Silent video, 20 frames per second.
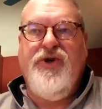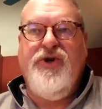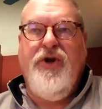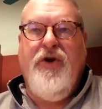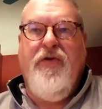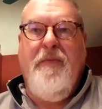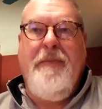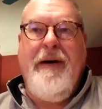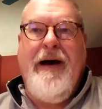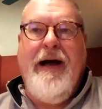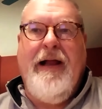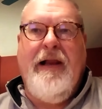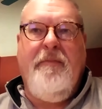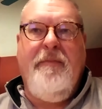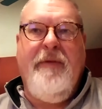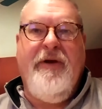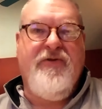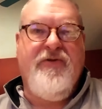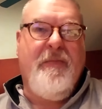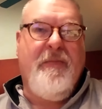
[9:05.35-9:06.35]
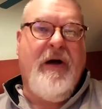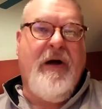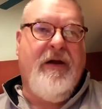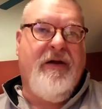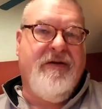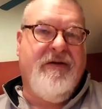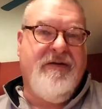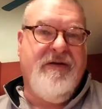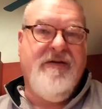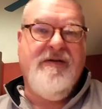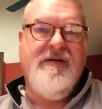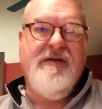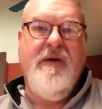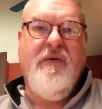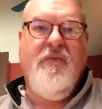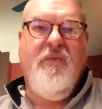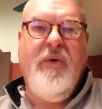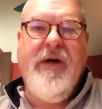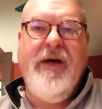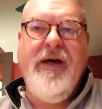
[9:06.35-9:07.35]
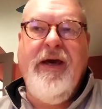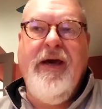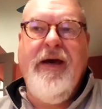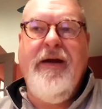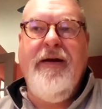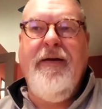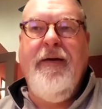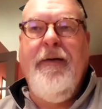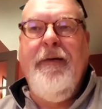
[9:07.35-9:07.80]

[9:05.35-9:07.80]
The Pilot Metropolitans that we get